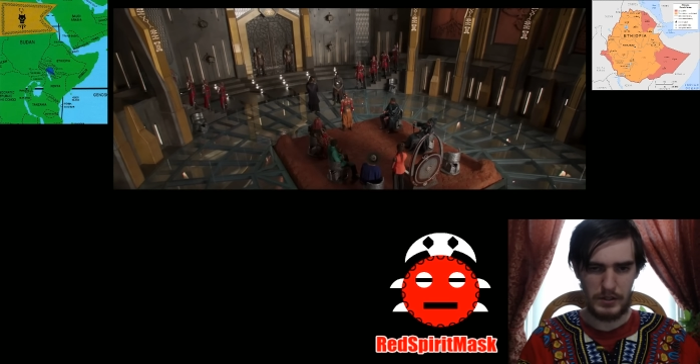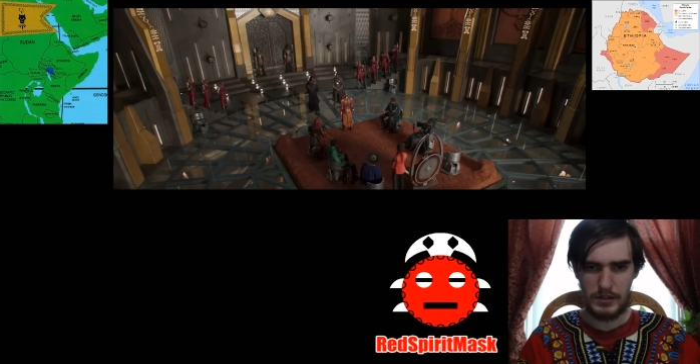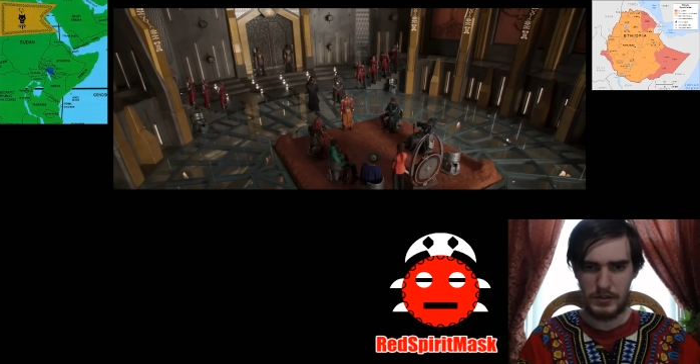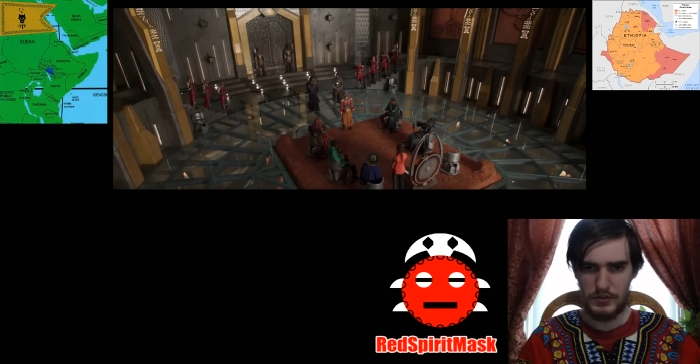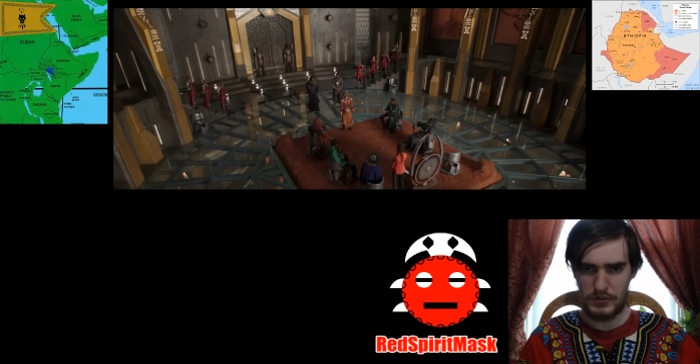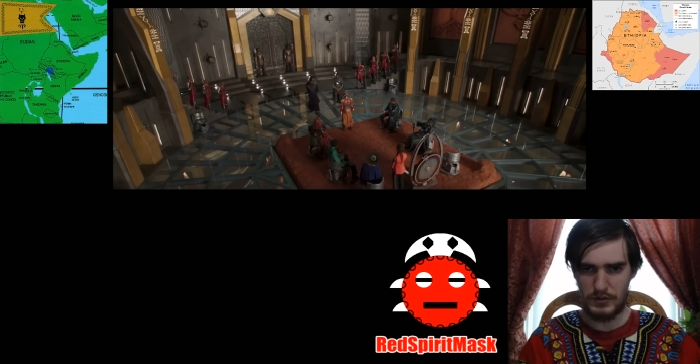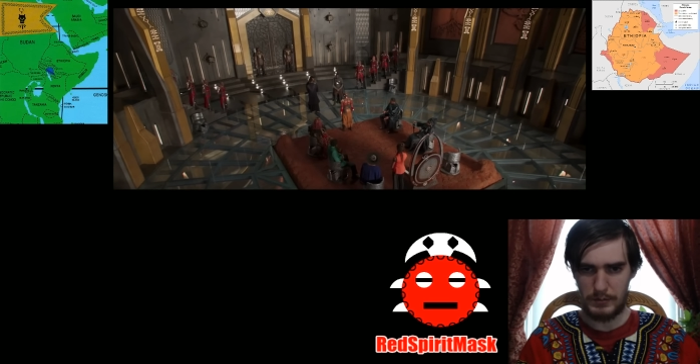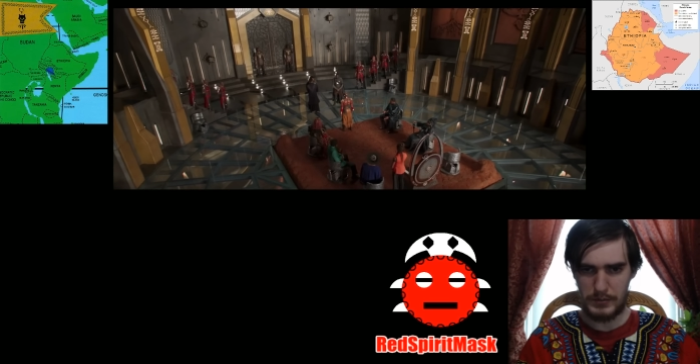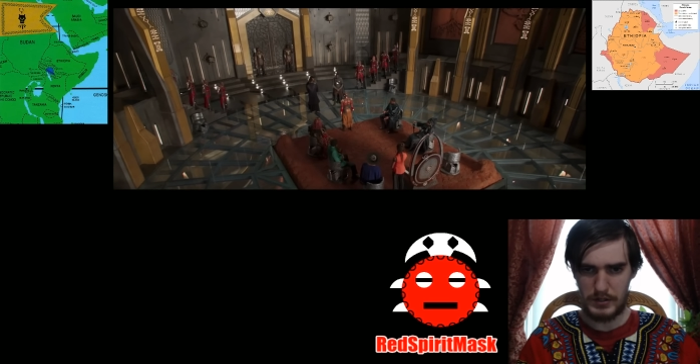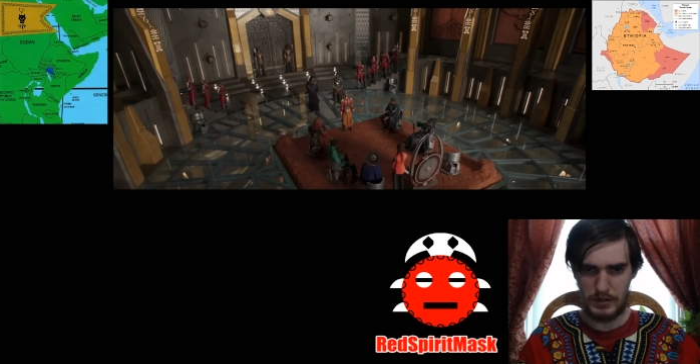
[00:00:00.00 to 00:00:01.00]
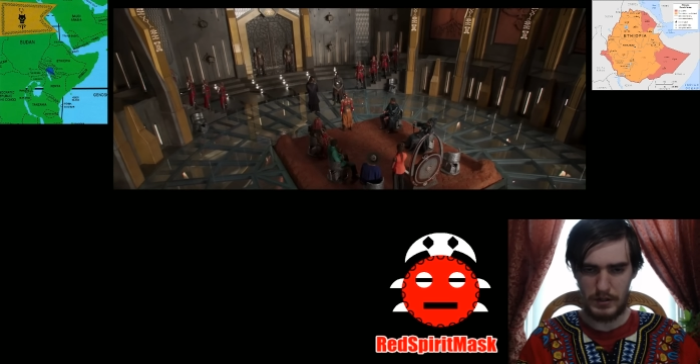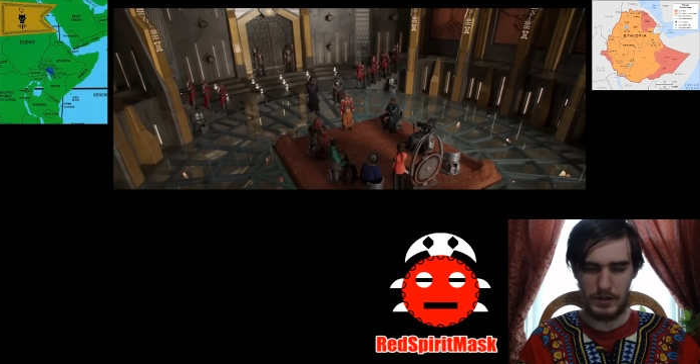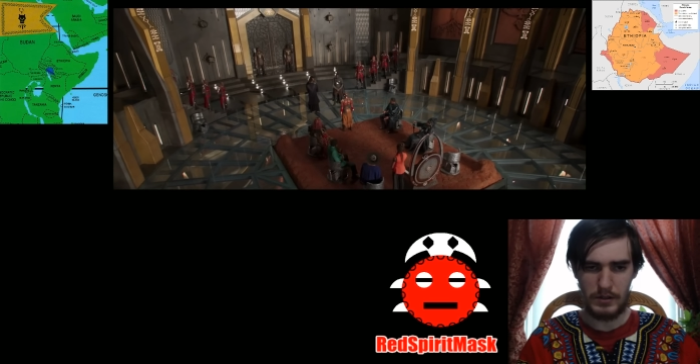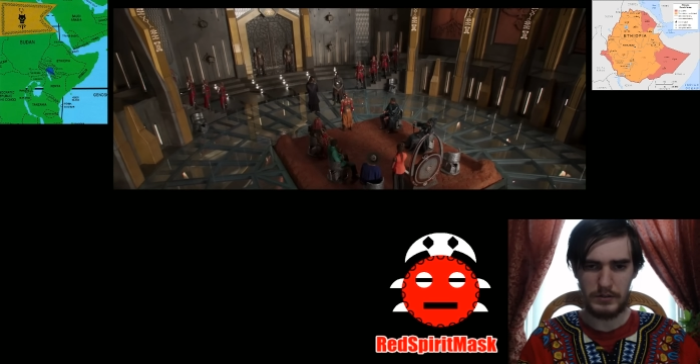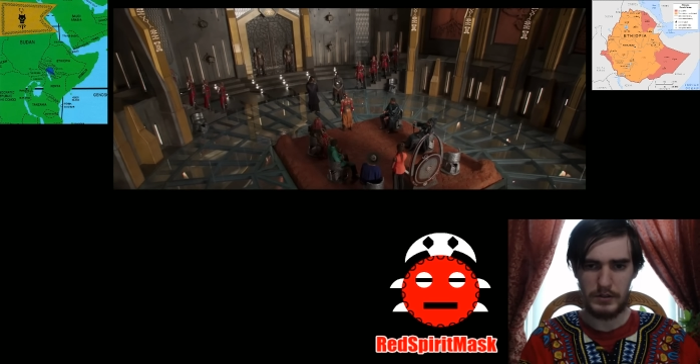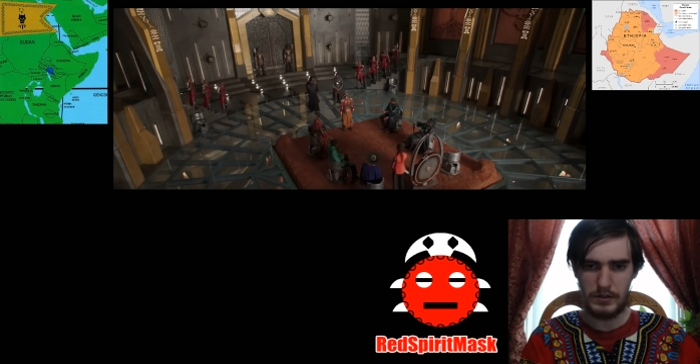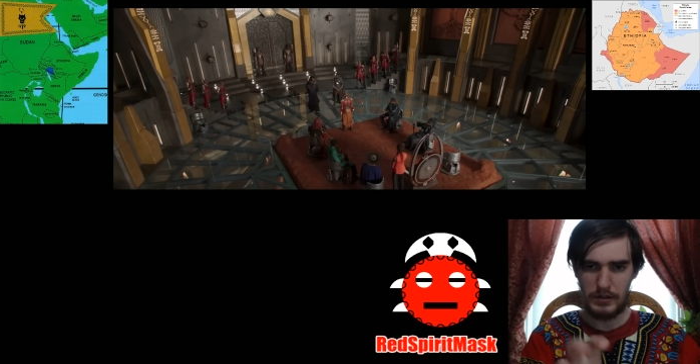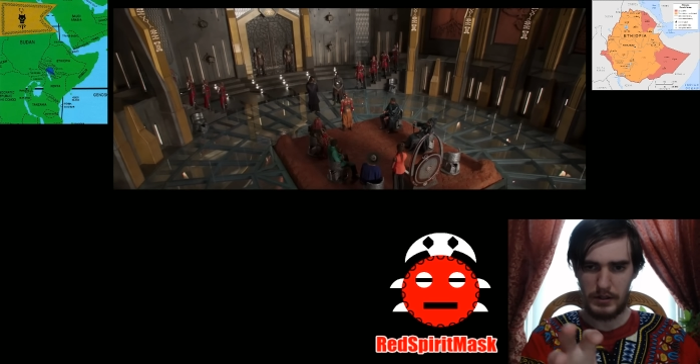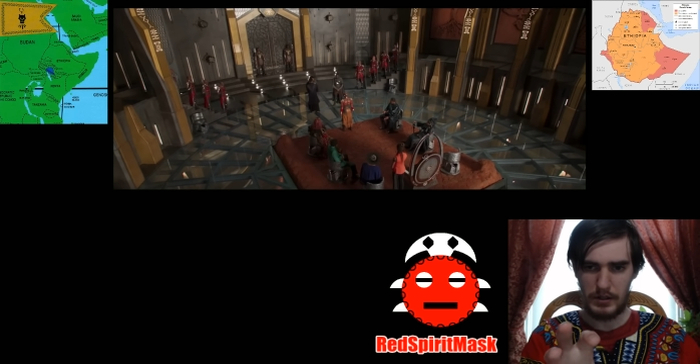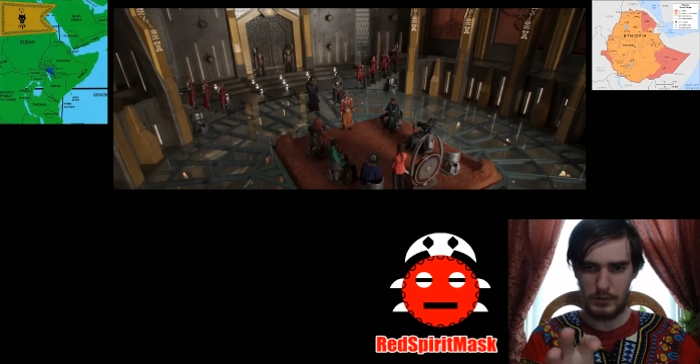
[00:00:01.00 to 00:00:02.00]
script on
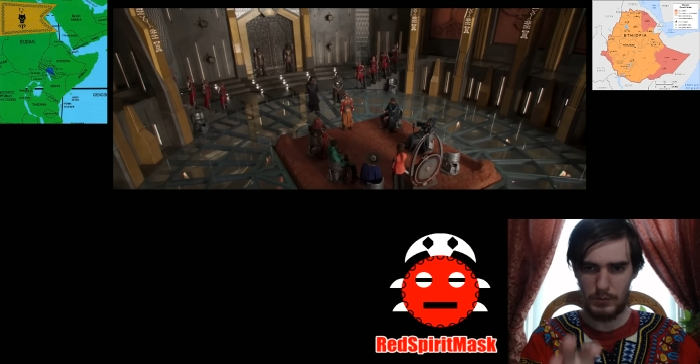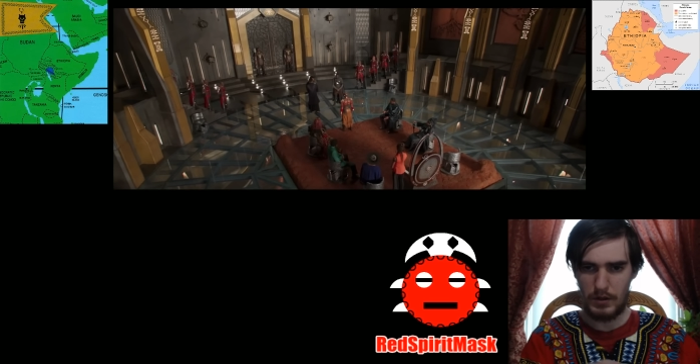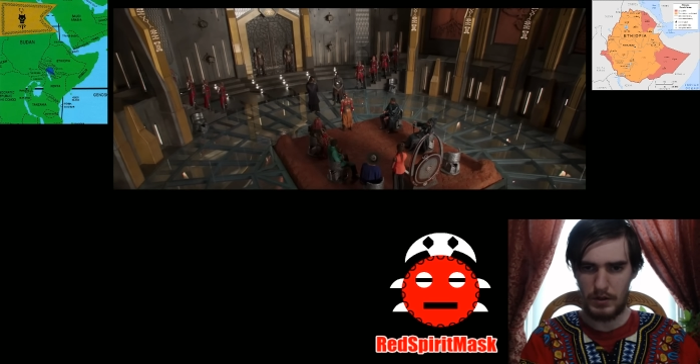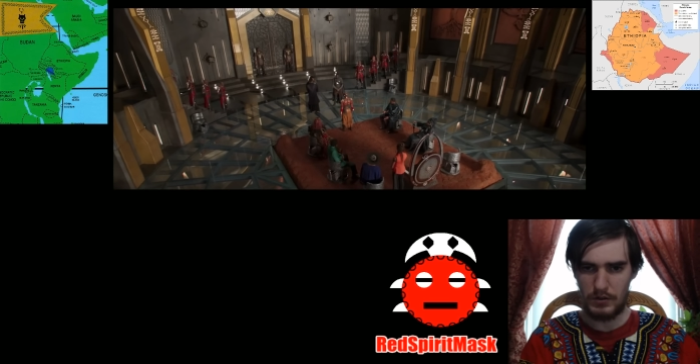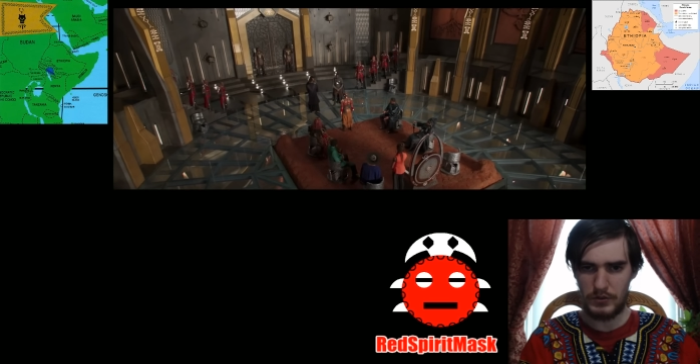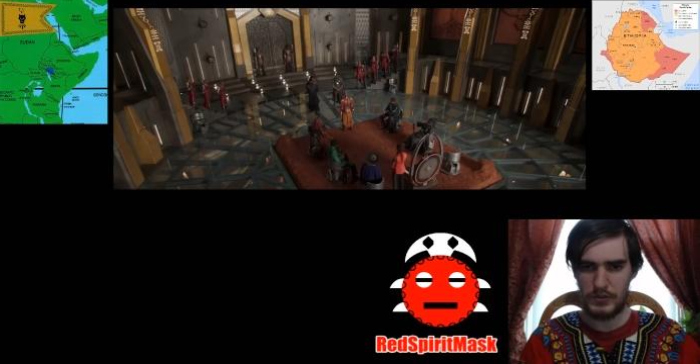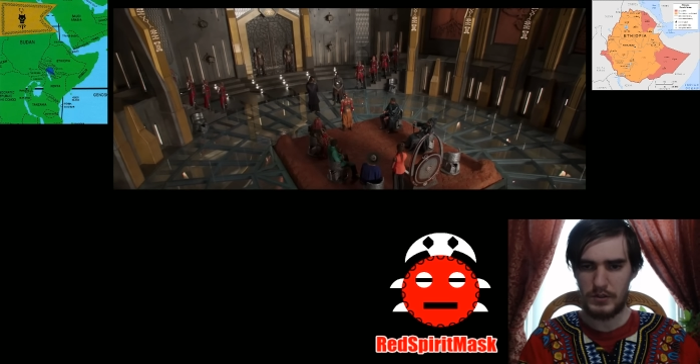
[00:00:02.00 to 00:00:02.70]
the walls,